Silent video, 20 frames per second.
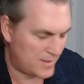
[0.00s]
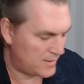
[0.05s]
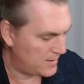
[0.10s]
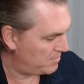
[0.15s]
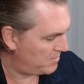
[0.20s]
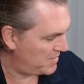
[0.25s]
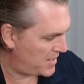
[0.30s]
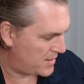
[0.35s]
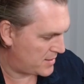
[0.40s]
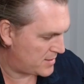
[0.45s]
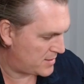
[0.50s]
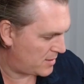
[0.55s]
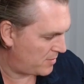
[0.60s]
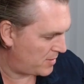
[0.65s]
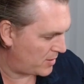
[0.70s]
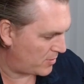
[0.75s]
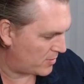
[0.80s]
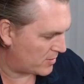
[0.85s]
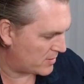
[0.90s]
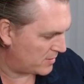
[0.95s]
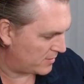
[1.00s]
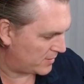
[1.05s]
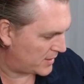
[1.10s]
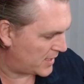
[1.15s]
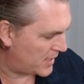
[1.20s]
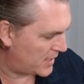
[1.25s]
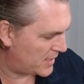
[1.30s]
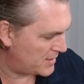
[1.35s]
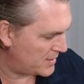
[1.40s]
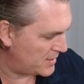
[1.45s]
Man, there's so many awesome
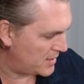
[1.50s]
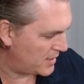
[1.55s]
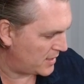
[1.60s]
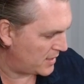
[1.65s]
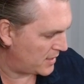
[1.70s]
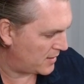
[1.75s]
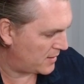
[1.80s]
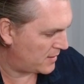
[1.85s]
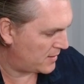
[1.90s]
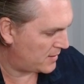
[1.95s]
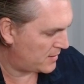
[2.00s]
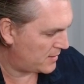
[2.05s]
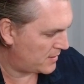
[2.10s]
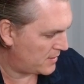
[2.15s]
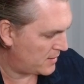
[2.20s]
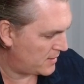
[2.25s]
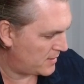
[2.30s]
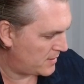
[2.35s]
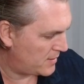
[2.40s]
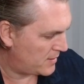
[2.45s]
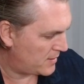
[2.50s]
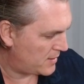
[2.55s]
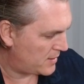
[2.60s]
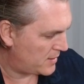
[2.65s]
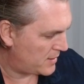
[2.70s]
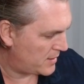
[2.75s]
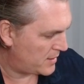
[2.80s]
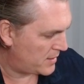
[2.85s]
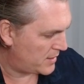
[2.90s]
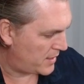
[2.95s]
cards in here.
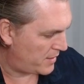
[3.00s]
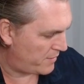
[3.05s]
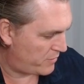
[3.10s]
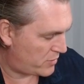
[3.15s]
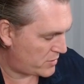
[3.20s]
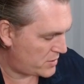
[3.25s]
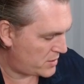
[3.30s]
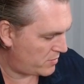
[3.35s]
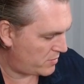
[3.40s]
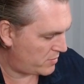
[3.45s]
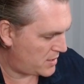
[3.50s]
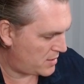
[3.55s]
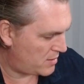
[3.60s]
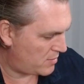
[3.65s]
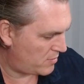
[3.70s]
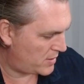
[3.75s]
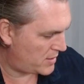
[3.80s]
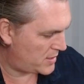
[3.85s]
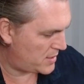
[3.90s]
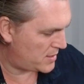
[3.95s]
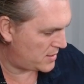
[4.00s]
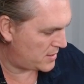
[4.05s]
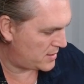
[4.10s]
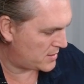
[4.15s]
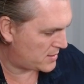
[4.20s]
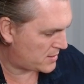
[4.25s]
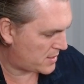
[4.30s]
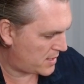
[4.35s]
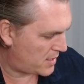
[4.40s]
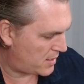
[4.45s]
Unfortunately, we didn't
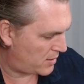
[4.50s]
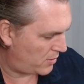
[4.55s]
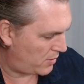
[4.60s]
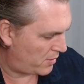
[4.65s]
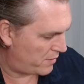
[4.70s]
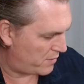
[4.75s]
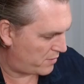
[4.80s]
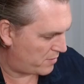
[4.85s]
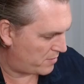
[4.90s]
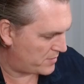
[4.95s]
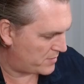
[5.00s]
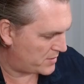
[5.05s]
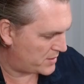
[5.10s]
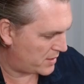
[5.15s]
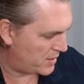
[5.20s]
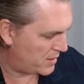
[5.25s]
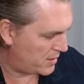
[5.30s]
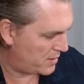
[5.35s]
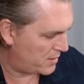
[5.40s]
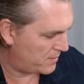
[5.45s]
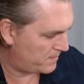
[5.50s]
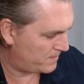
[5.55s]
discard a lot of them, so